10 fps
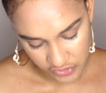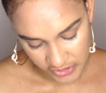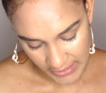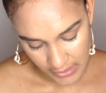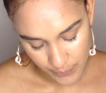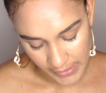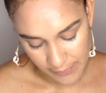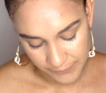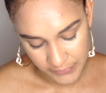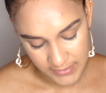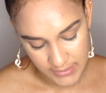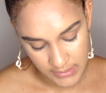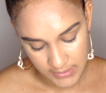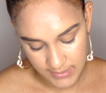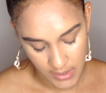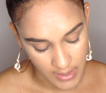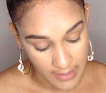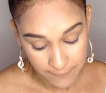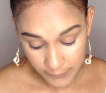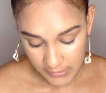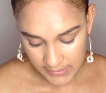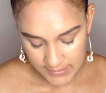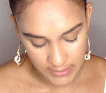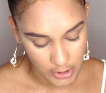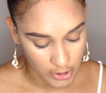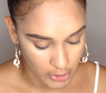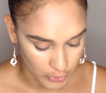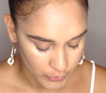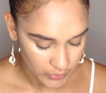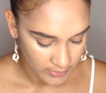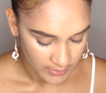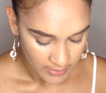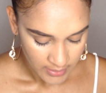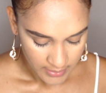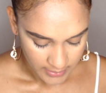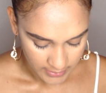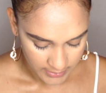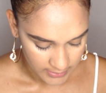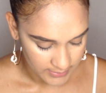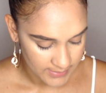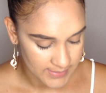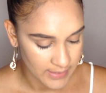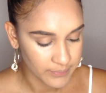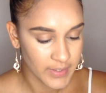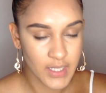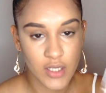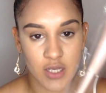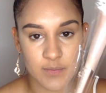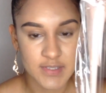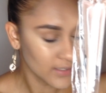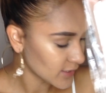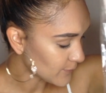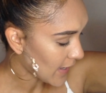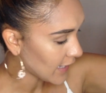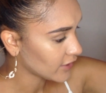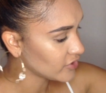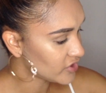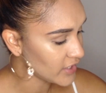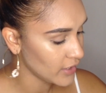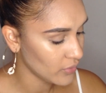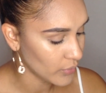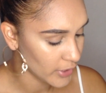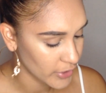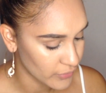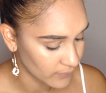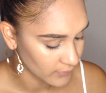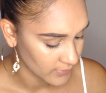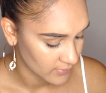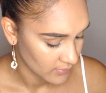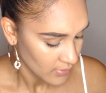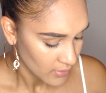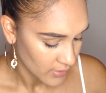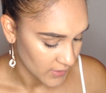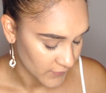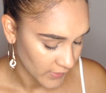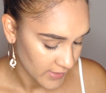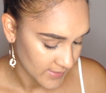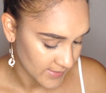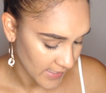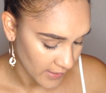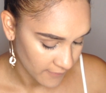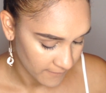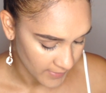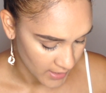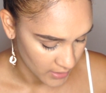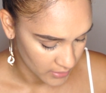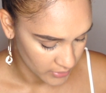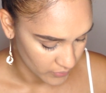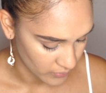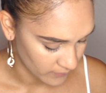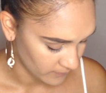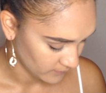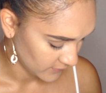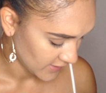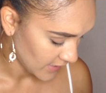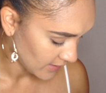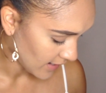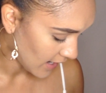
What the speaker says: shape, effortless glow. And it's the same thing. It comes in this packaging where it's very safe, and you take it